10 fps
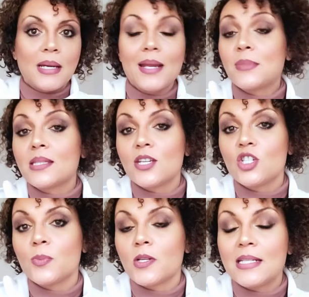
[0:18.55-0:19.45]
My name is
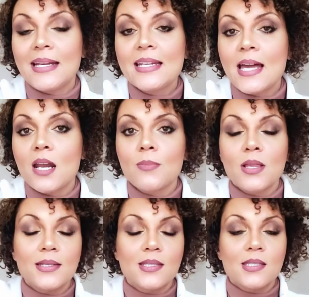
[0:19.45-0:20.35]
Kesha Martin, and I'm a
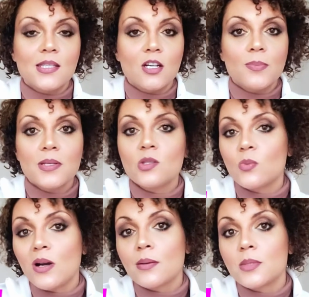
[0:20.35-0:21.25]
licensed therapist.
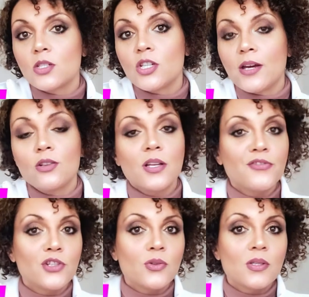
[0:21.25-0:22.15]
Welcome to the channel
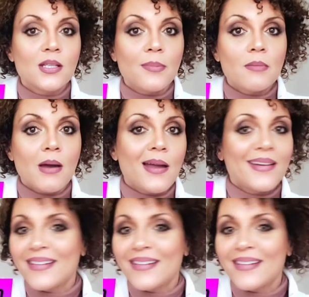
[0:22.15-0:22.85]
if you're new and stopping by.